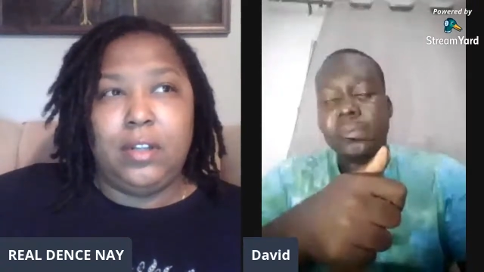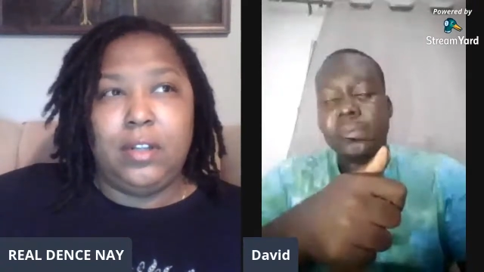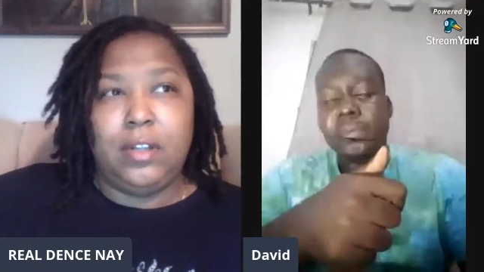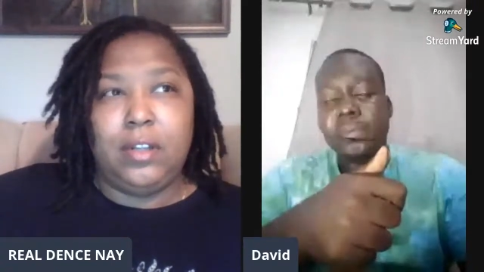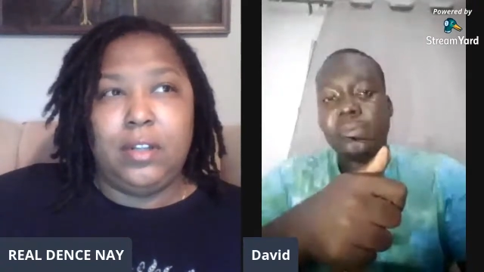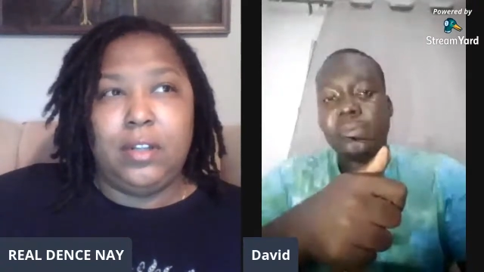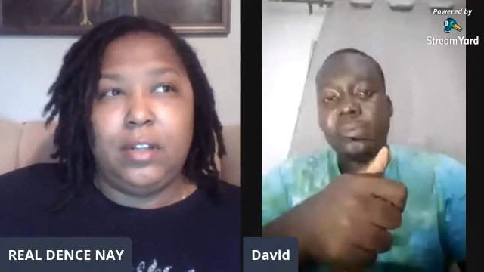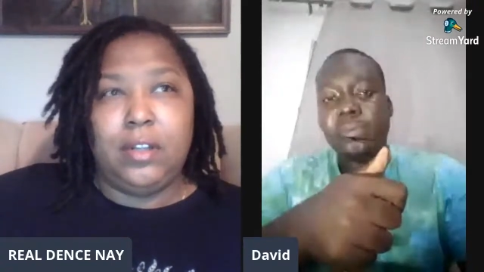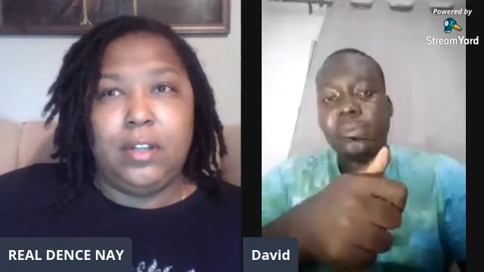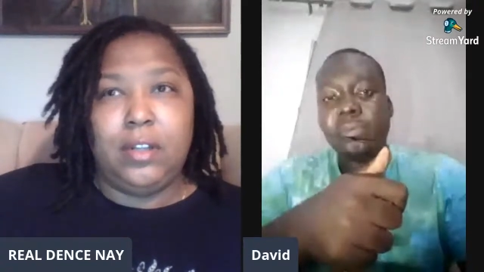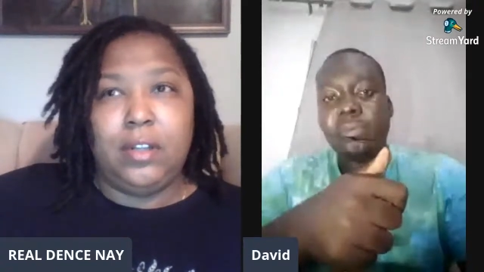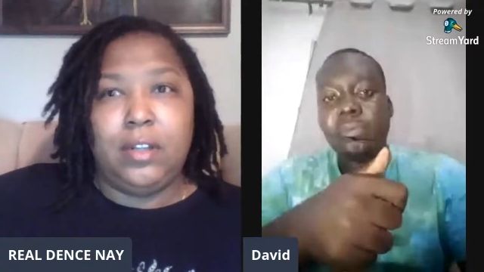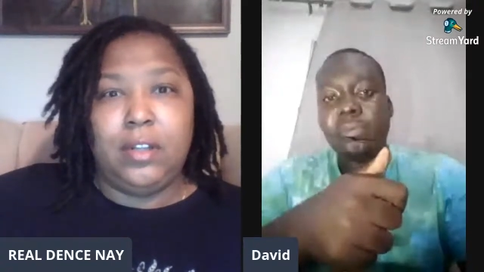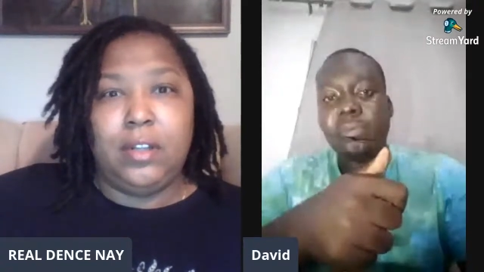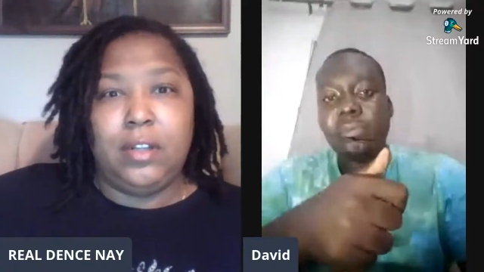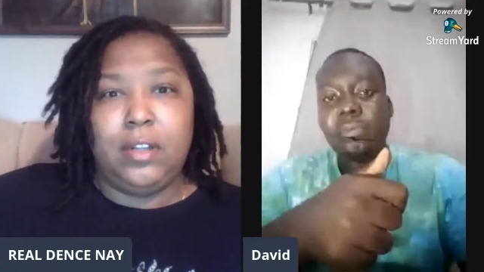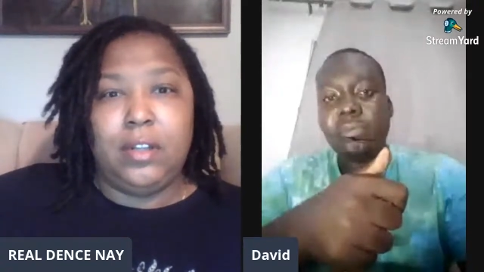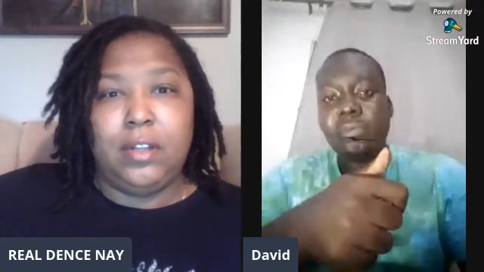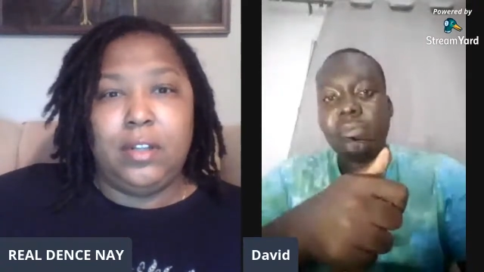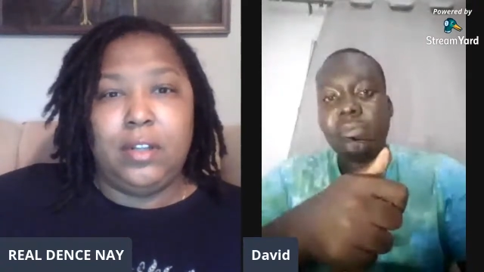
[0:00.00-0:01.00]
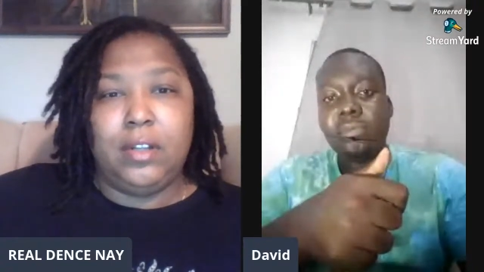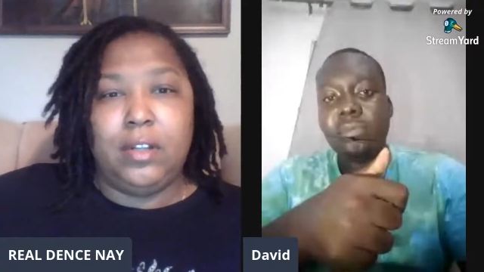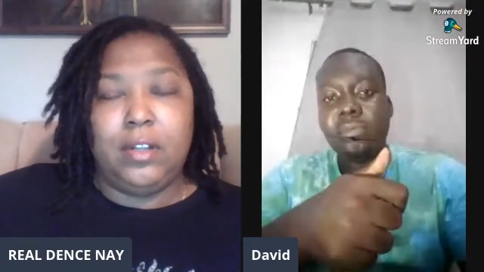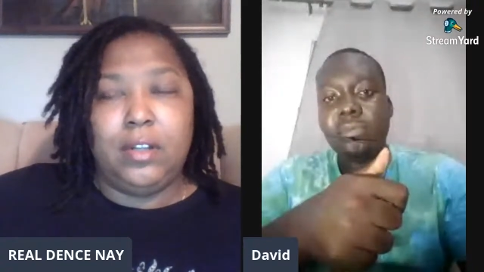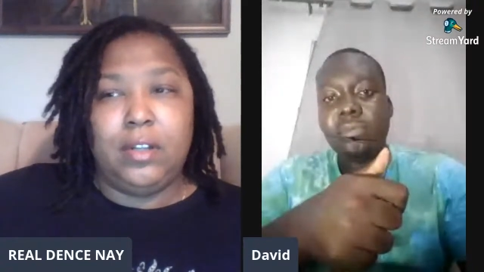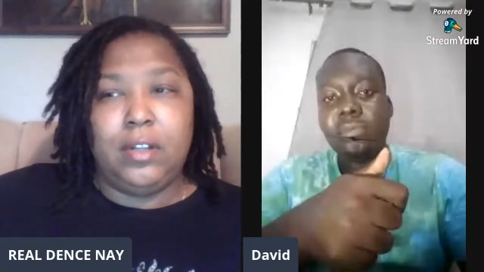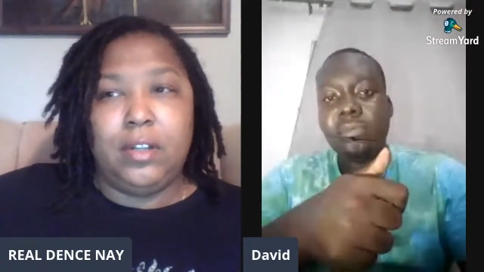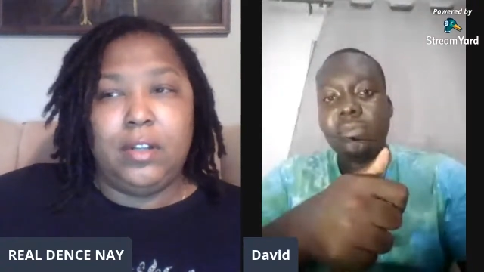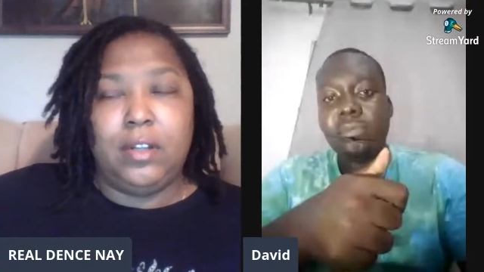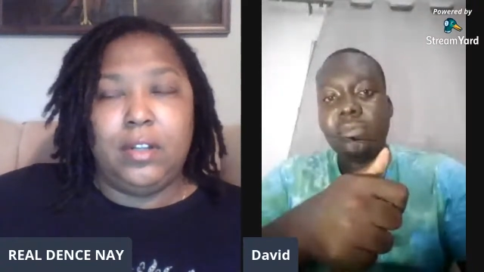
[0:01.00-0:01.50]

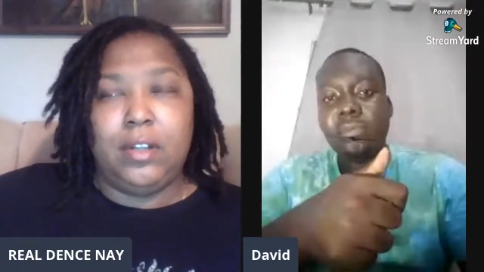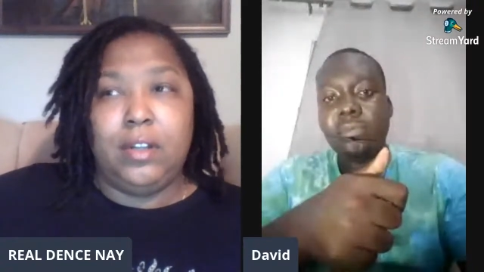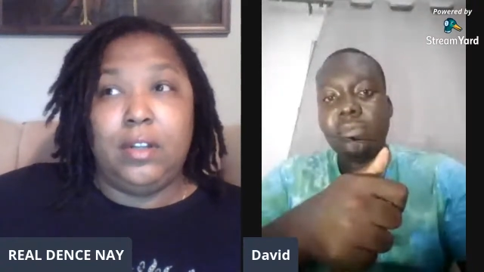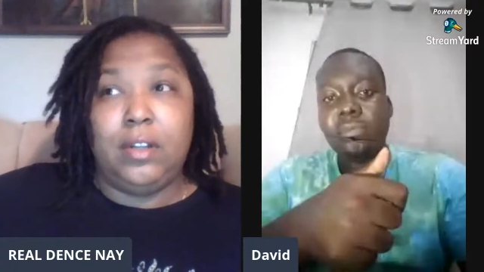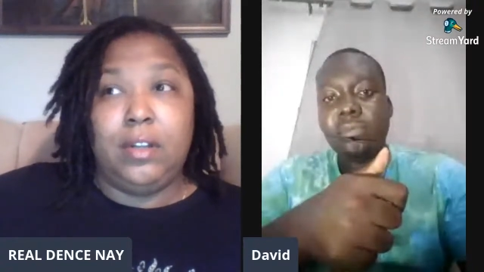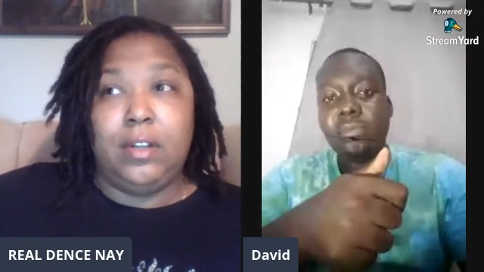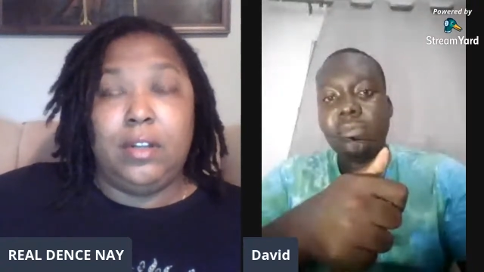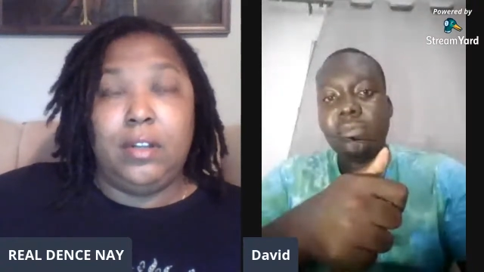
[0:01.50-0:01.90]
No one is speaking in this clip.